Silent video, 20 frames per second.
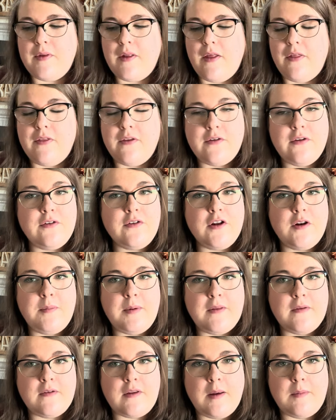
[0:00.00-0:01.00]
This is going to be
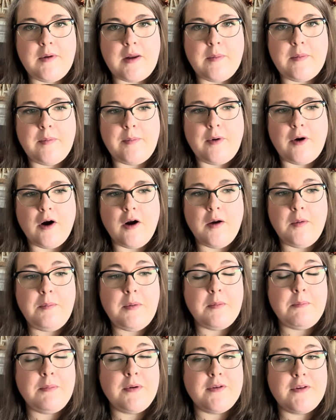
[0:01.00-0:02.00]
the same type of bar,
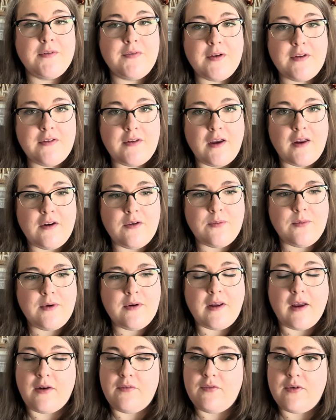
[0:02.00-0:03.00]
but Pacific sandalwood
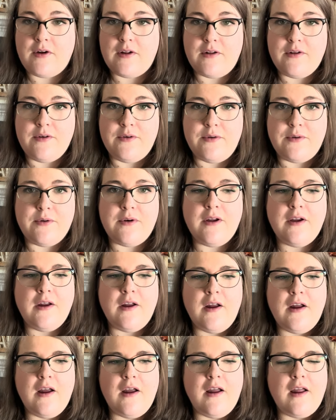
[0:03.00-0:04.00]
and vanilla oud
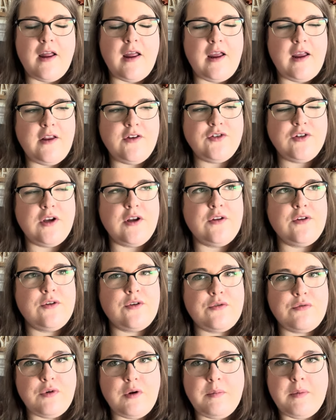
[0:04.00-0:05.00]
age
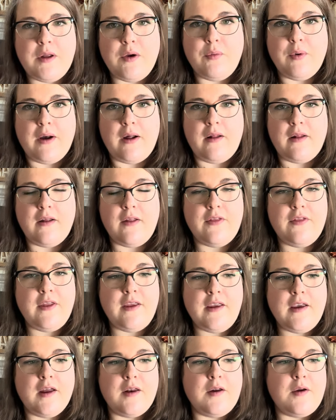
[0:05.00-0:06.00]
extremely well. They
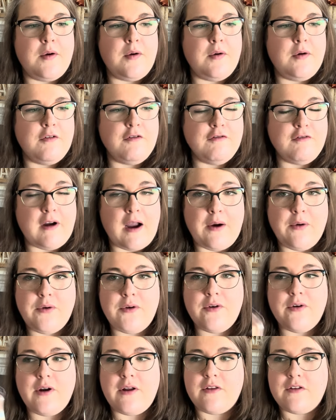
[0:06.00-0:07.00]
get
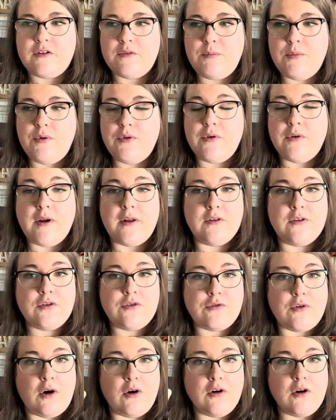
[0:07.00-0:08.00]
rounder and smoother and
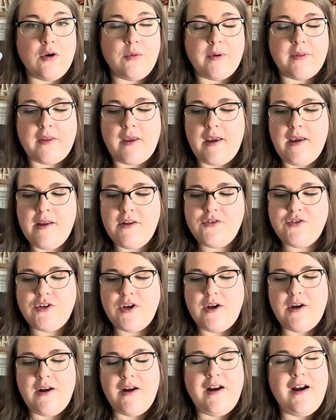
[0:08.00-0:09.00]
stronger with age.
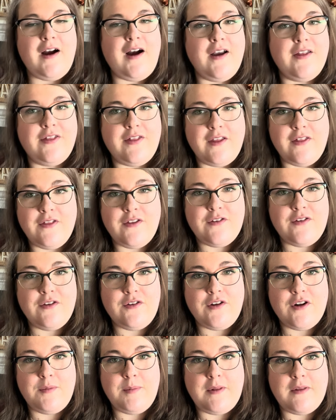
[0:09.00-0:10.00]
I think this is
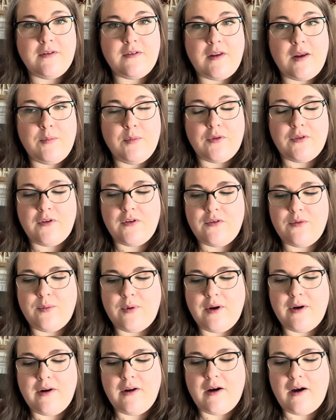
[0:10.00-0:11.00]
going to be the same with this
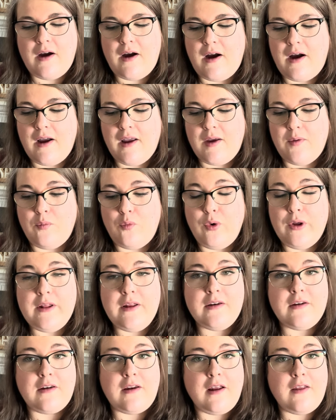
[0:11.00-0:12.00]
one. I am
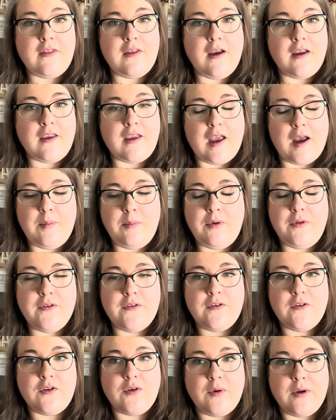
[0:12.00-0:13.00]
willing to take that gamble.
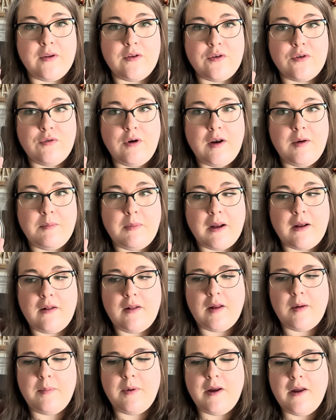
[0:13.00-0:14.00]
This is going straight in my
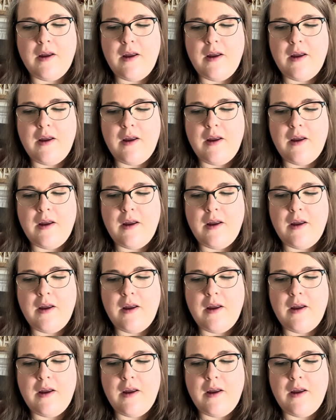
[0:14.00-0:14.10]
club.